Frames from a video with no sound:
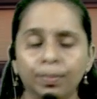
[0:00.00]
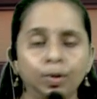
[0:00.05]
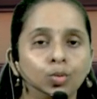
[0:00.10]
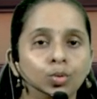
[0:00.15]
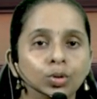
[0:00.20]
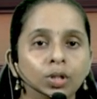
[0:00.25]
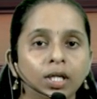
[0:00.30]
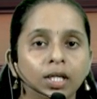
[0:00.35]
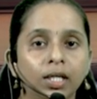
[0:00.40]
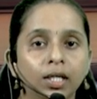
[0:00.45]

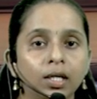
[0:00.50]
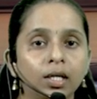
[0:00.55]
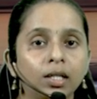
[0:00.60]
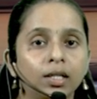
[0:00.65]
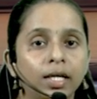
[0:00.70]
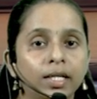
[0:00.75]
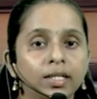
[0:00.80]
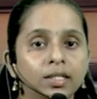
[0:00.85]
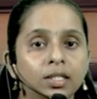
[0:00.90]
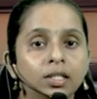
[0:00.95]
to the year
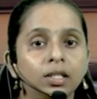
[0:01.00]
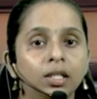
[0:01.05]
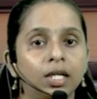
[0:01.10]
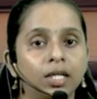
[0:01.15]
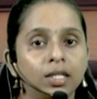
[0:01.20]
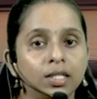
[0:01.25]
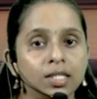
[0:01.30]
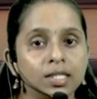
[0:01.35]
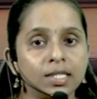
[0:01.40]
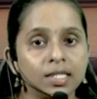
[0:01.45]

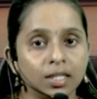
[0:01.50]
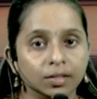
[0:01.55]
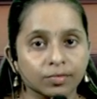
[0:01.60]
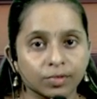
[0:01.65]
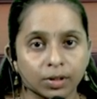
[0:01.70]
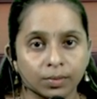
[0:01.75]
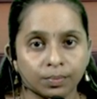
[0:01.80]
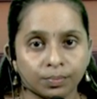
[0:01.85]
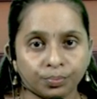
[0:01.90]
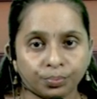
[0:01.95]

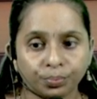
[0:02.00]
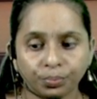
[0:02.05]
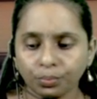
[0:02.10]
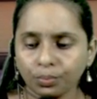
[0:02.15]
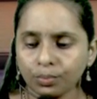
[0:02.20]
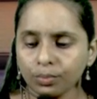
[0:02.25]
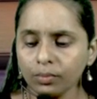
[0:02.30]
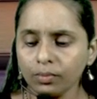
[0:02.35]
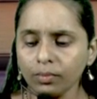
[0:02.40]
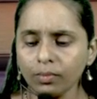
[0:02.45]
1987.
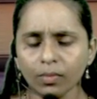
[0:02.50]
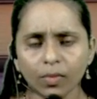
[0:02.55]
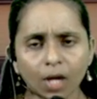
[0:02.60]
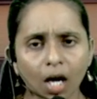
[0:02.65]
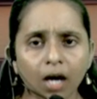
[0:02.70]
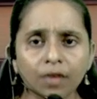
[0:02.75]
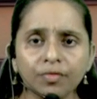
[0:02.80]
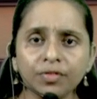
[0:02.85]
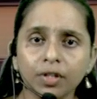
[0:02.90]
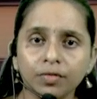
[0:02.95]

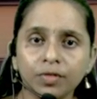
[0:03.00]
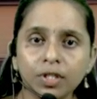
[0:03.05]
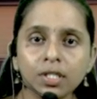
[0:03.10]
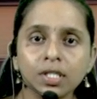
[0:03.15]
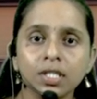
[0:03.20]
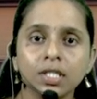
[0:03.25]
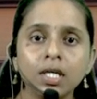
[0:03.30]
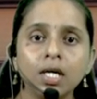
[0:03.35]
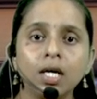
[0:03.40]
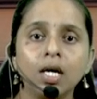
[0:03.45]

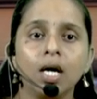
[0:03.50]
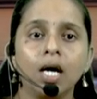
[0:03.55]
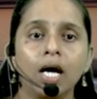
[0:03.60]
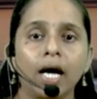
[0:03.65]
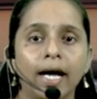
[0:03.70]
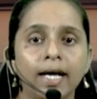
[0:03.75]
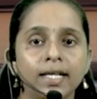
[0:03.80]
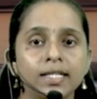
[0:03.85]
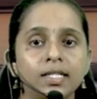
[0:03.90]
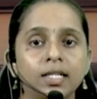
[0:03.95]
Afterwards,
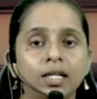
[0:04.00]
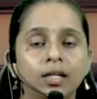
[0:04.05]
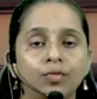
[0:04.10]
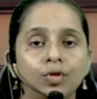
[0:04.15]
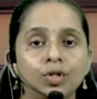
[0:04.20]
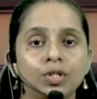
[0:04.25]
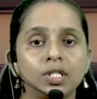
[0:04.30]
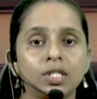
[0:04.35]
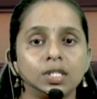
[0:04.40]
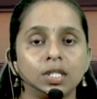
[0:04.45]
as there was